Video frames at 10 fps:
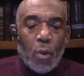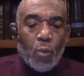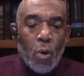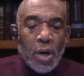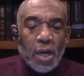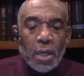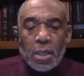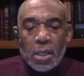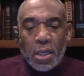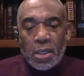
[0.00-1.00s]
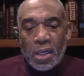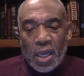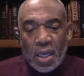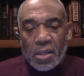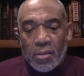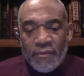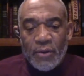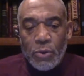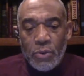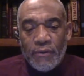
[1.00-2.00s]
wanted to get some
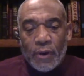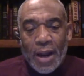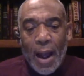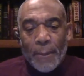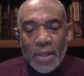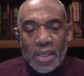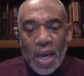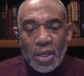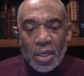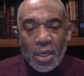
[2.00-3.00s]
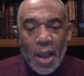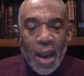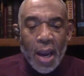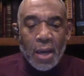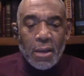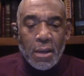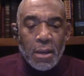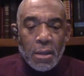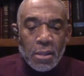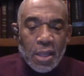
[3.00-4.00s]
food for compensation, and
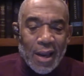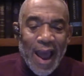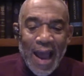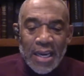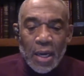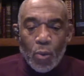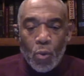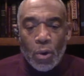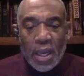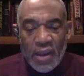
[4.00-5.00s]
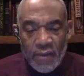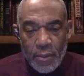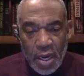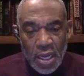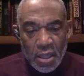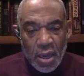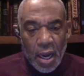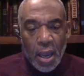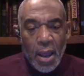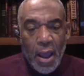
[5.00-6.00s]
the guy didn't want to give him
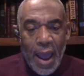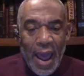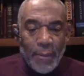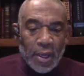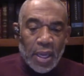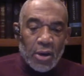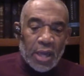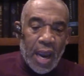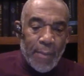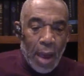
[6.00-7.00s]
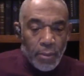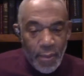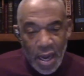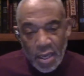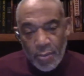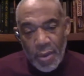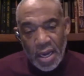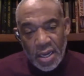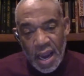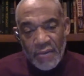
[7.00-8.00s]
anything. Abigail came out and
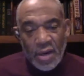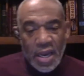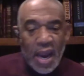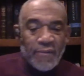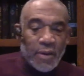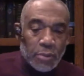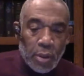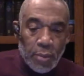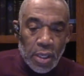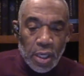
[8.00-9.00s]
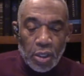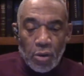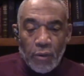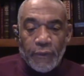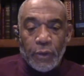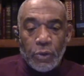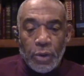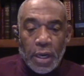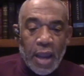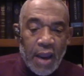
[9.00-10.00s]
met David, gave him some additional
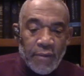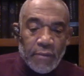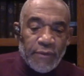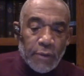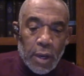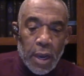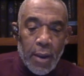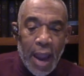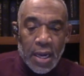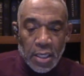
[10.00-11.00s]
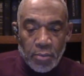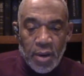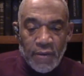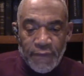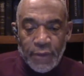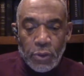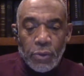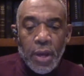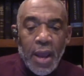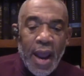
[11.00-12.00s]
food, gave him and his men
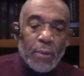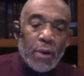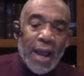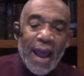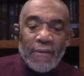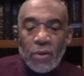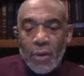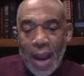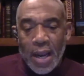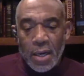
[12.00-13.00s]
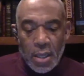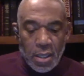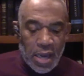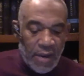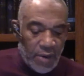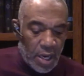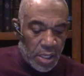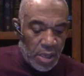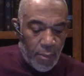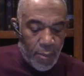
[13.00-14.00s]
food and what have you, and David
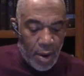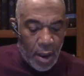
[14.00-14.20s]
ends up